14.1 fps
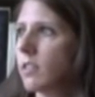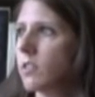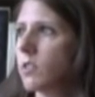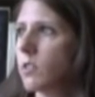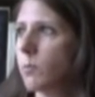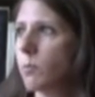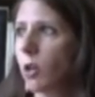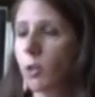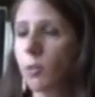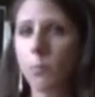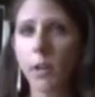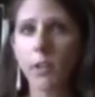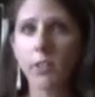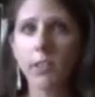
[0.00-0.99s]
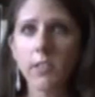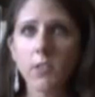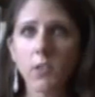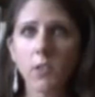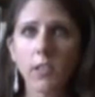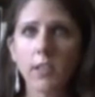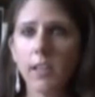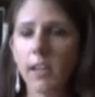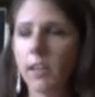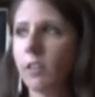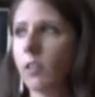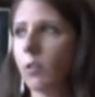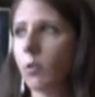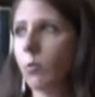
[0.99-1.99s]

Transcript: Some dark berries are in there,